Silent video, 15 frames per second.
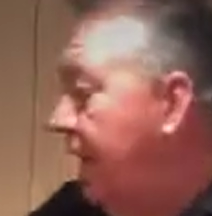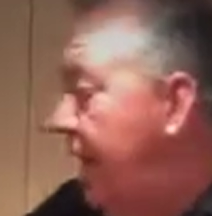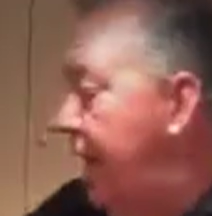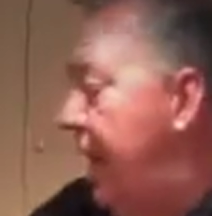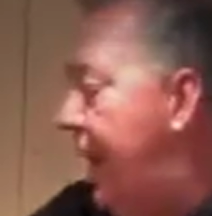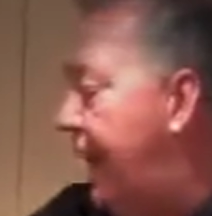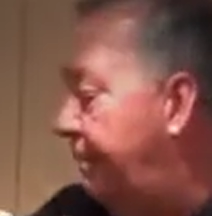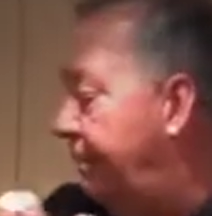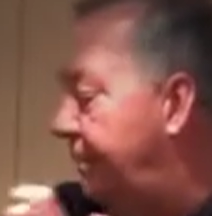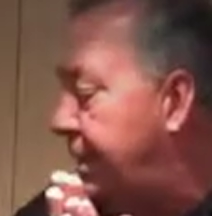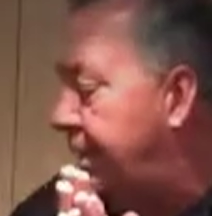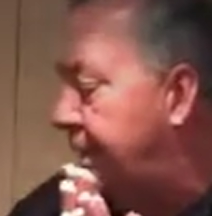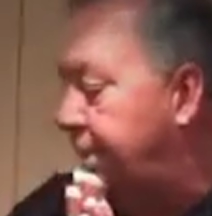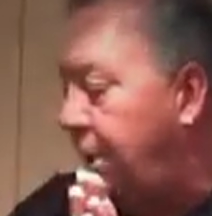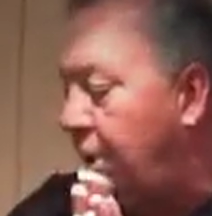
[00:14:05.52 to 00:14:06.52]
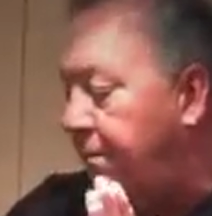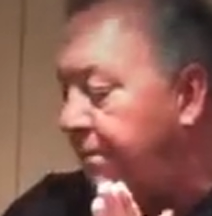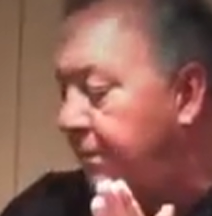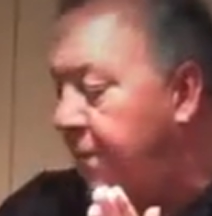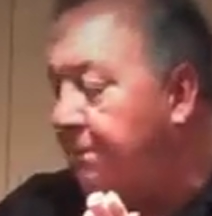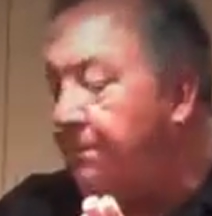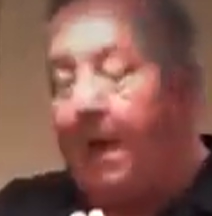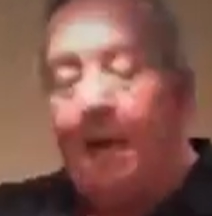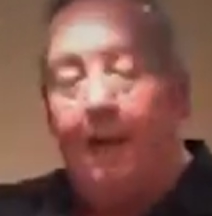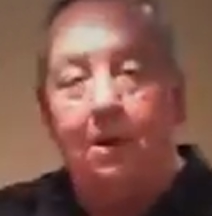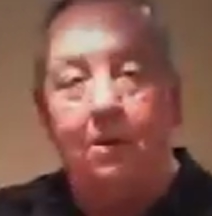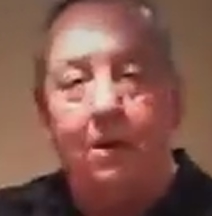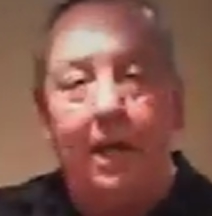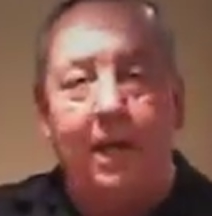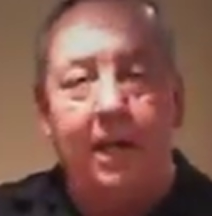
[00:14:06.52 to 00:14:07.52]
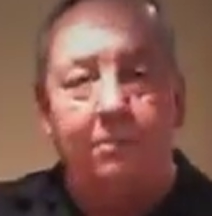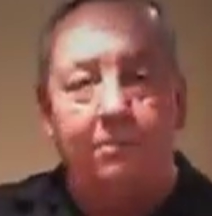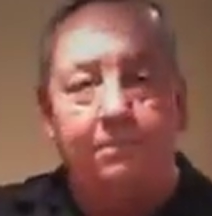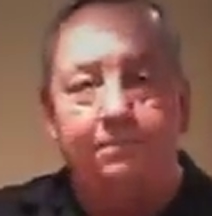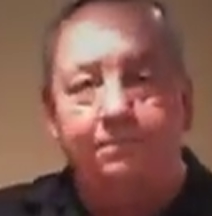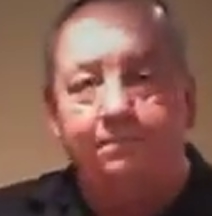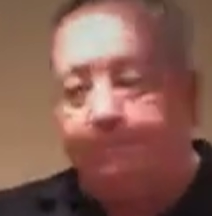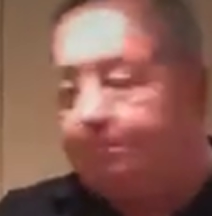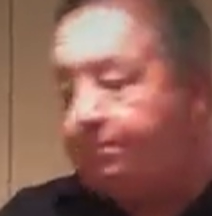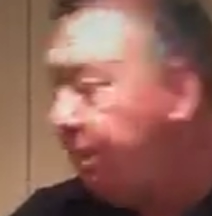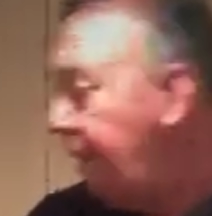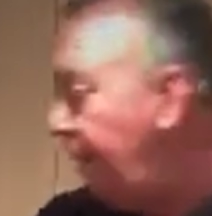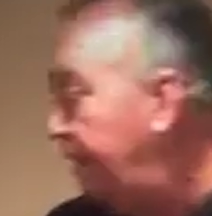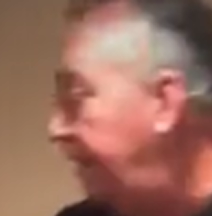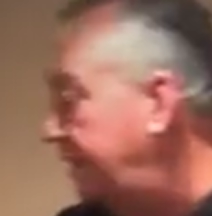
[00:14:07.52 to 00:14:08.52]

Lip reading: Now, so our final ingredient, the